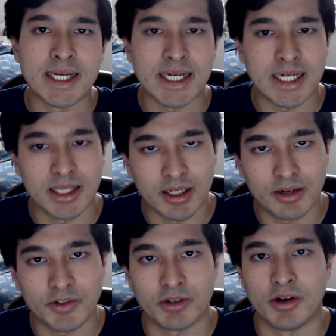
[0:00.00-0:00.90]
I
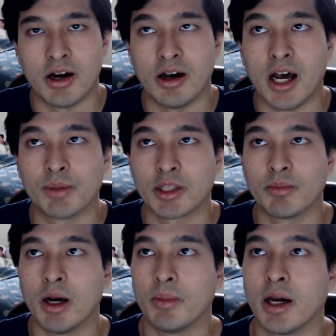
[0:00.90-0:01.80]
love you all." I'm thinking
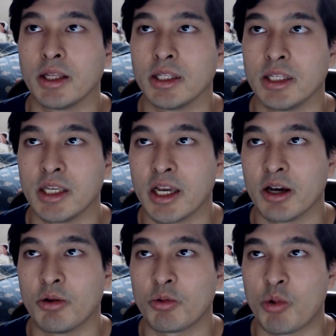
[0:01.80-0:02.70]
about my,
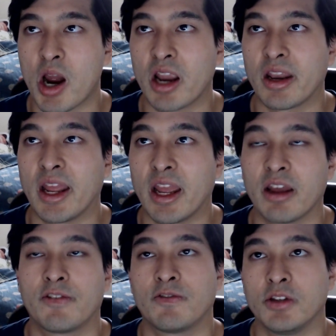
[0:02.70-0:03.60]
yeah, right,
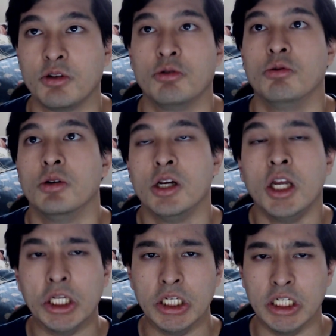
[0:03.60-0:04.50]
F you.
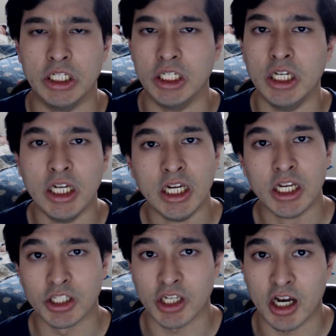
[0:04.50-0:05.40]

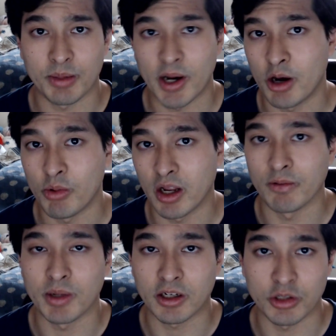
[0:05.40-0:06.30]
Talk about a way of
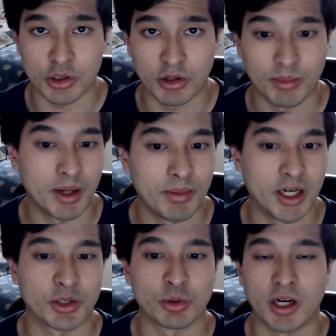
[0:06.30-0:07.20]
me controlling my
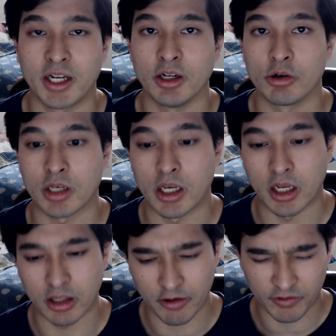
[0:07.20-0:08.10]
mouth, right? Okay,
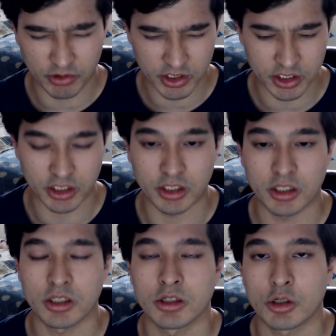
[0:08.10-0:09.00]
enough cringing,
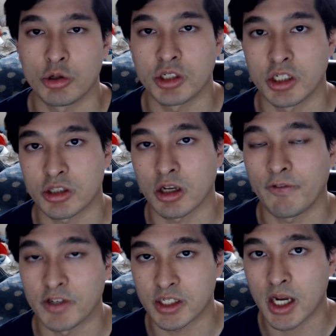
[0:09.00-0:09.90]
cringy stuff
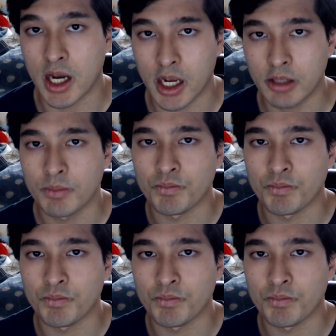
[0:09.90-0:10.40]
aside.